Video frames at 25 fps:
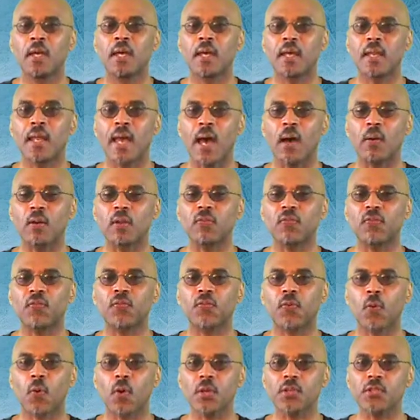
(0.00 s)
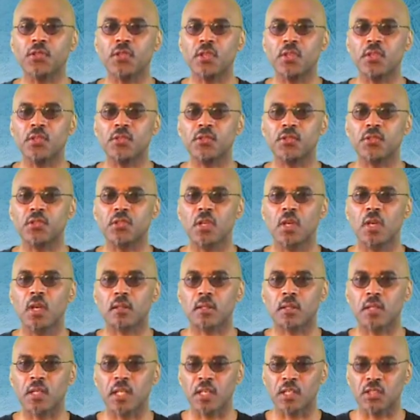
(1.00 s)
and how it forces
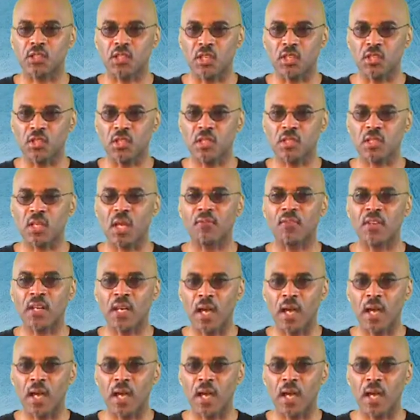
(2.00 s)
the existence of an